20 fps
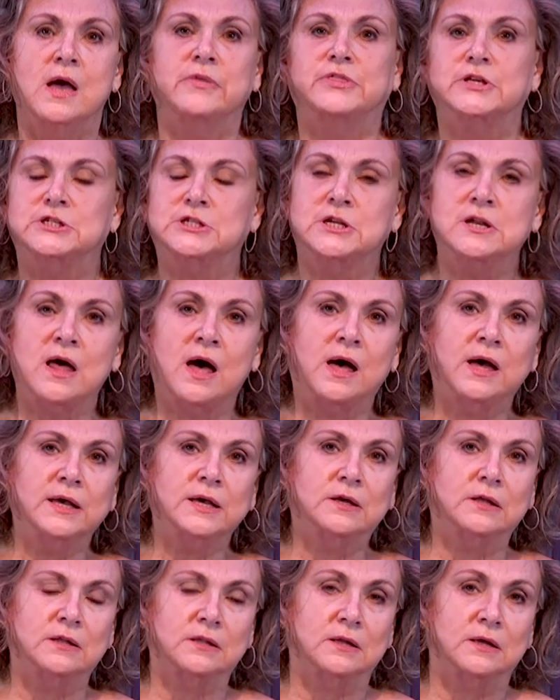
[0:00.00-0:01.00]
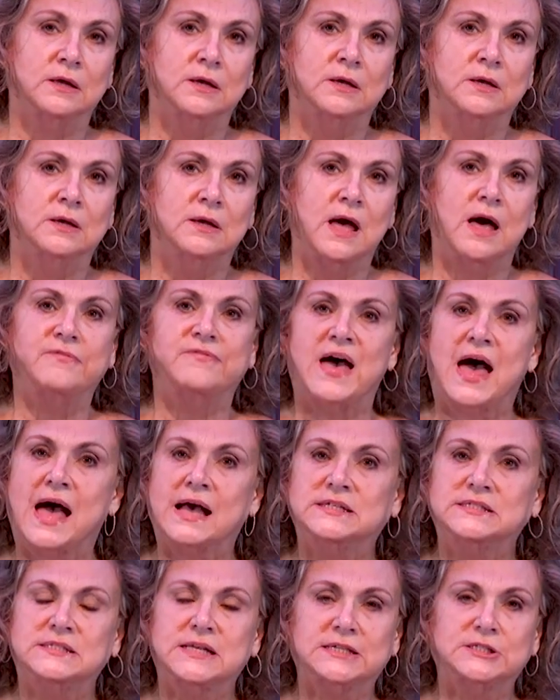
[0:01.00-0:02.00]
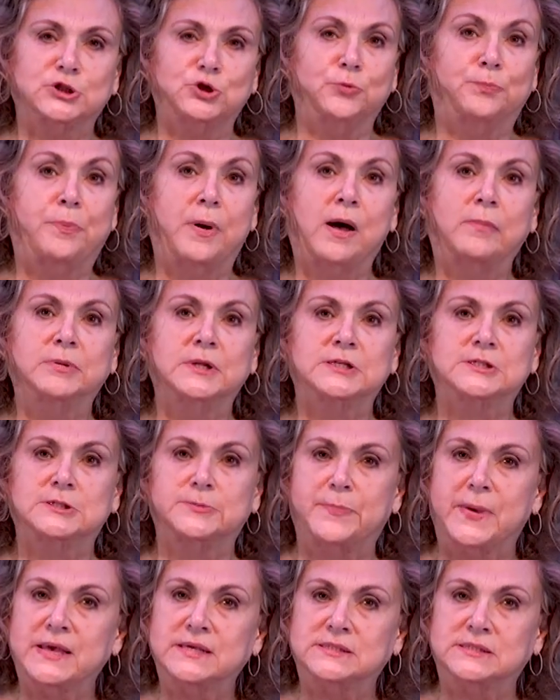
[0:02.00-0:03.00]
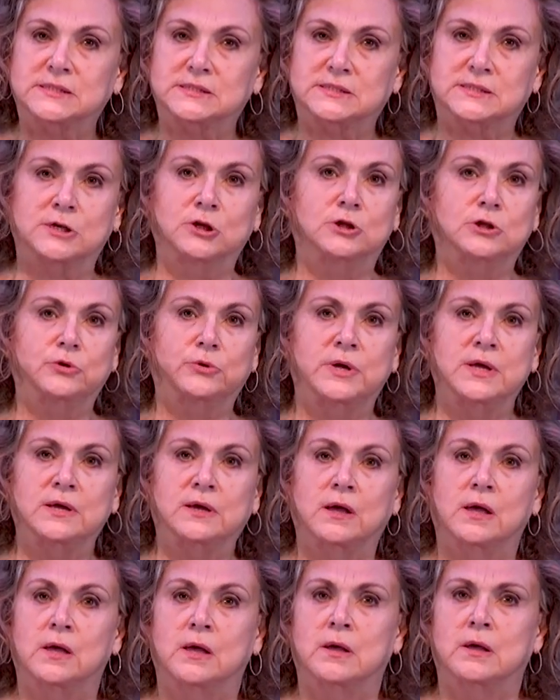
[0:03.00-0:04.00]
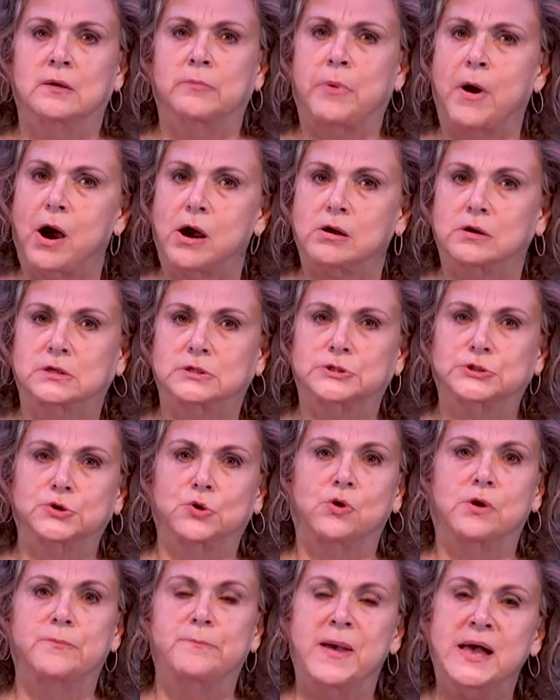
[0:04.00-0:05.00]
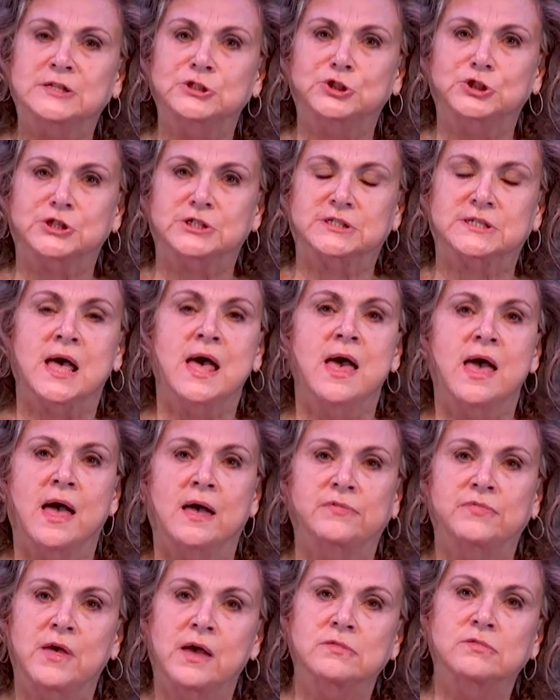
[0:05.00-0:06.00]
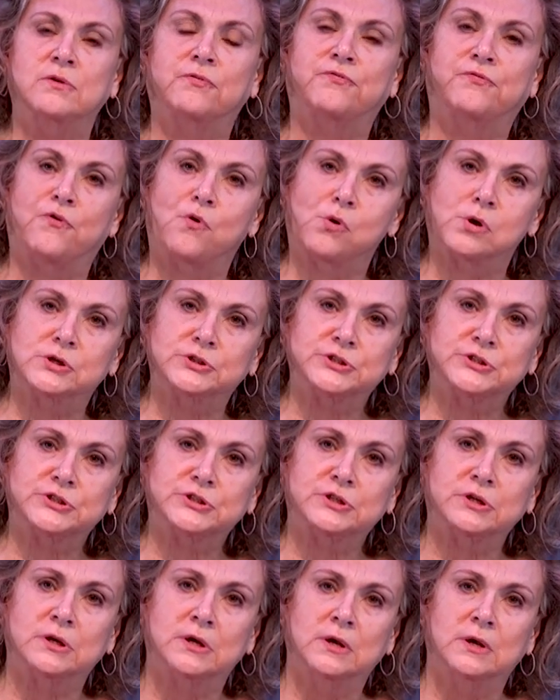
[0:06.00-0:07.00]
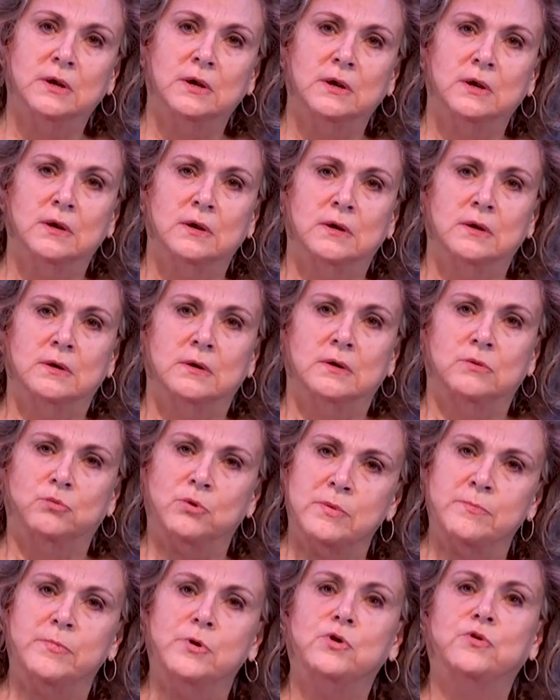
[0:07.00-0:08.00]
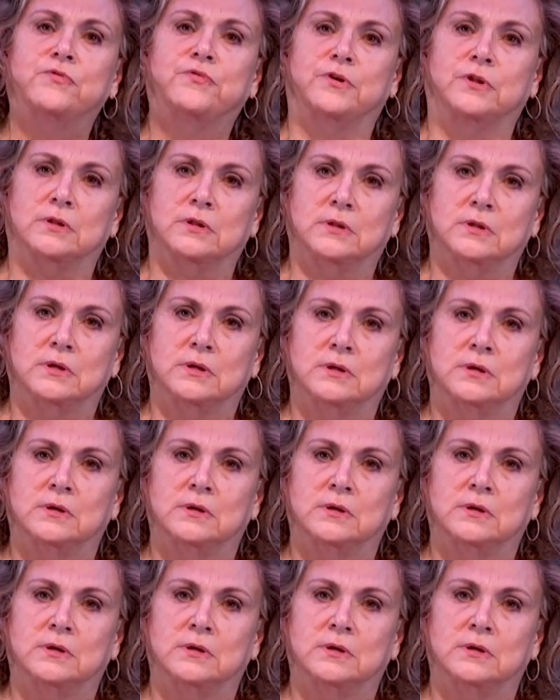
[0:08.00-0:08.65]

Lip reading: the denial of access to public spaces, including parks or benches, and then the forced removal